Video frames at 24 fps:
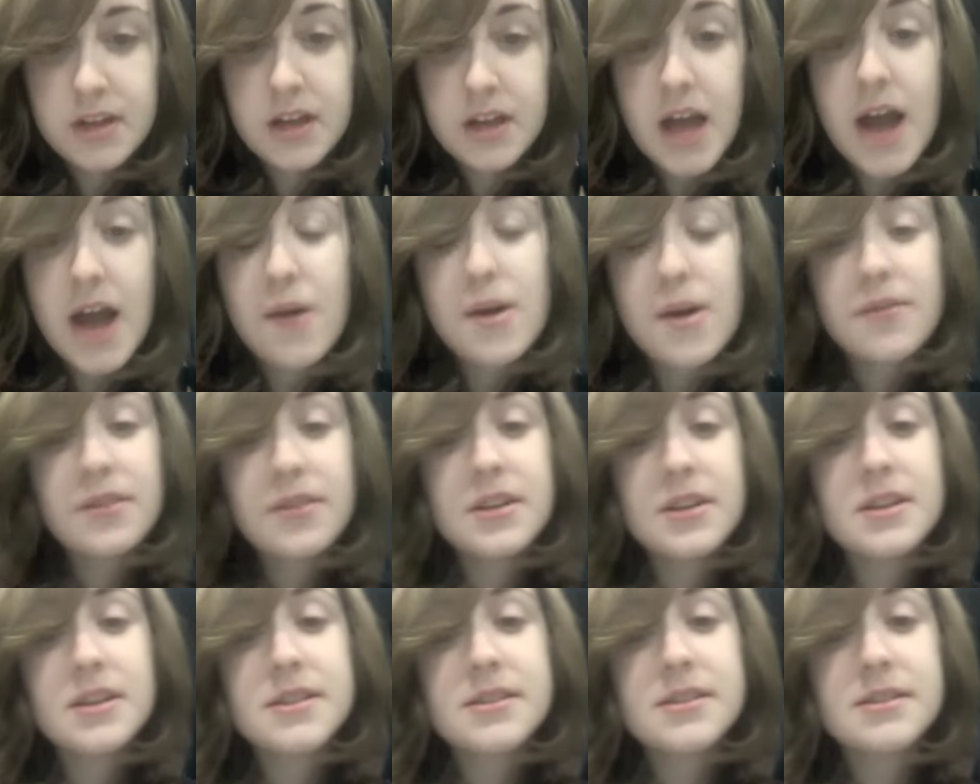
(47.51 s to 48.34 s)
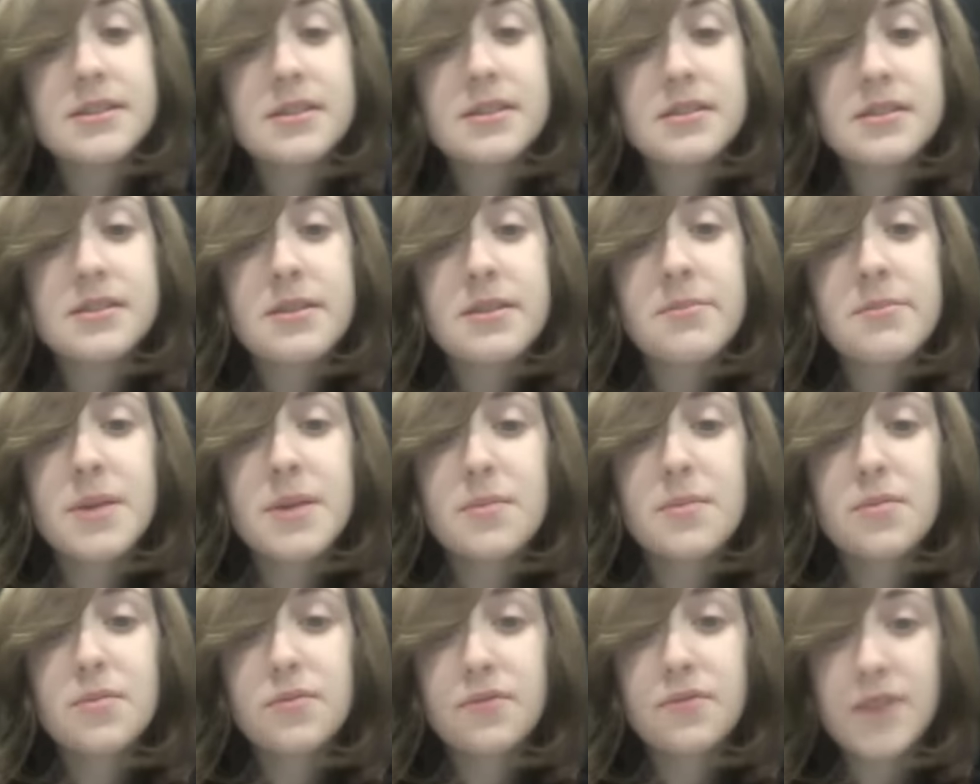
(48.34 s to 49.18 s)
However, some
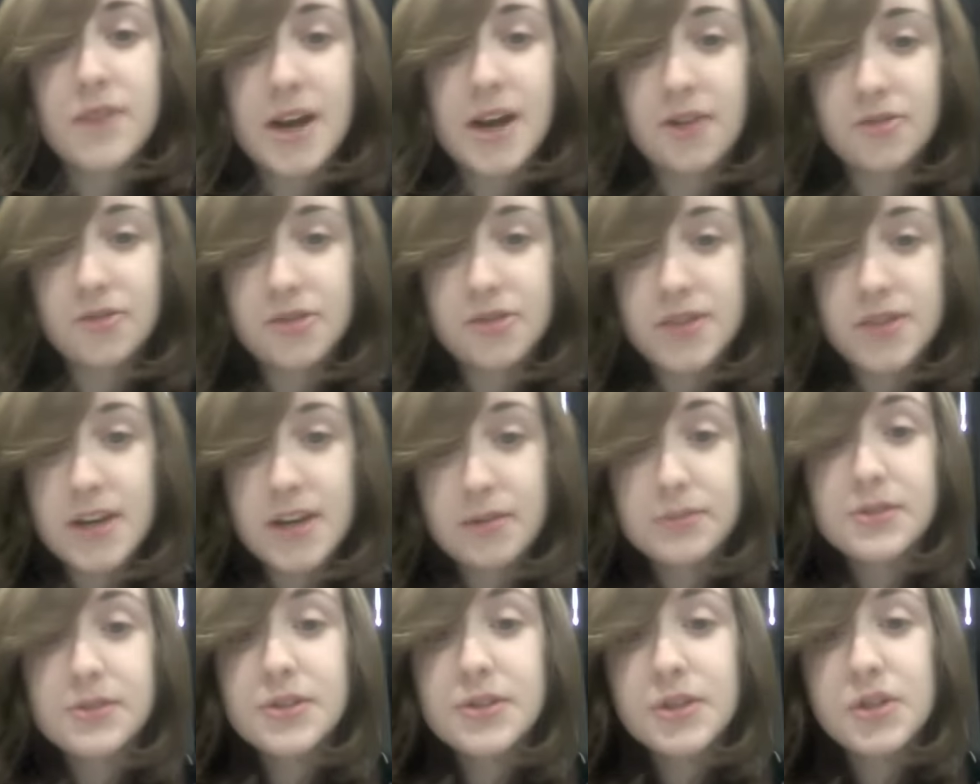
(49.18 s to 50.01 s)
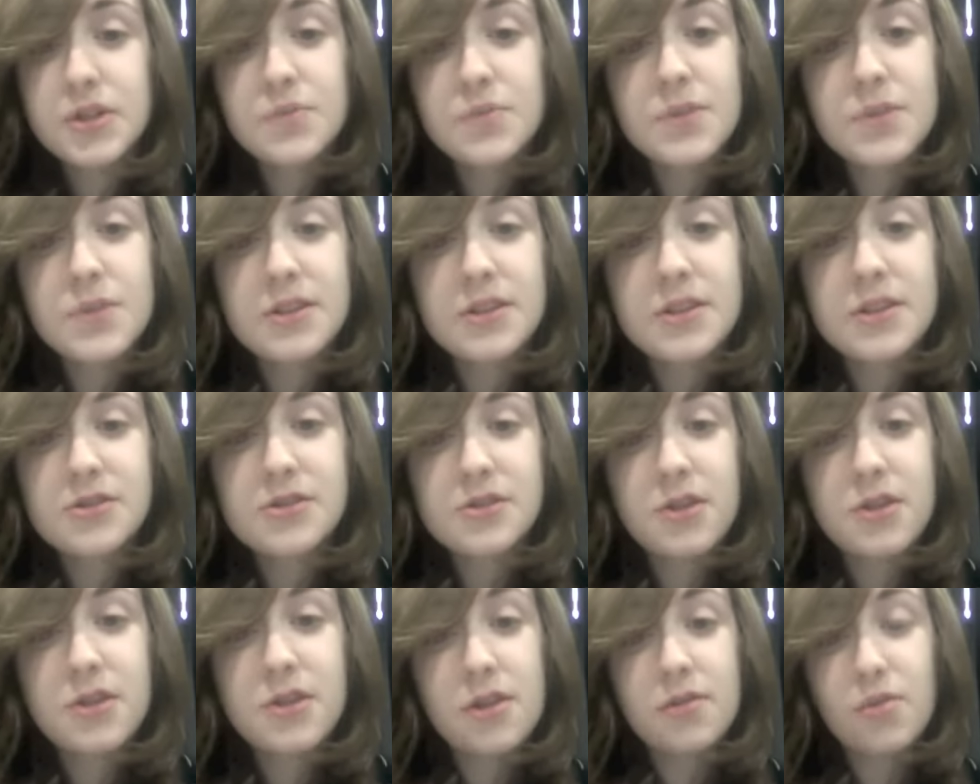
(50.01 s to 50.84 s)
people found that there was too
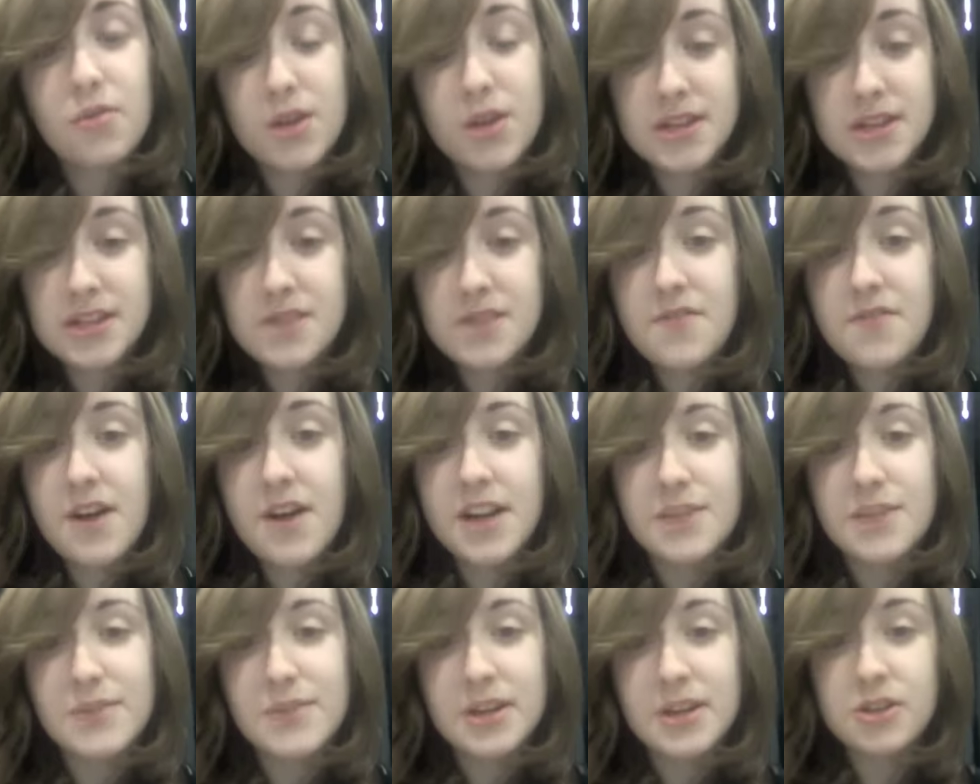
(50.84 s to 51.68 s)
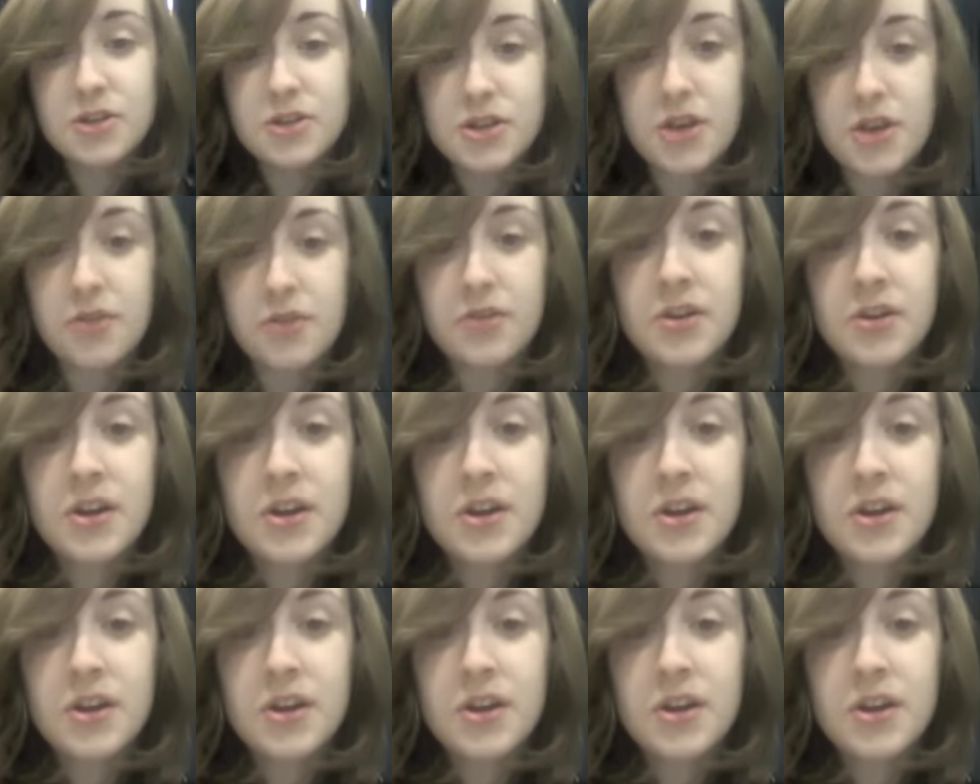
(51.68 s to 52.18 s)
much of Gwen Stefani being shown.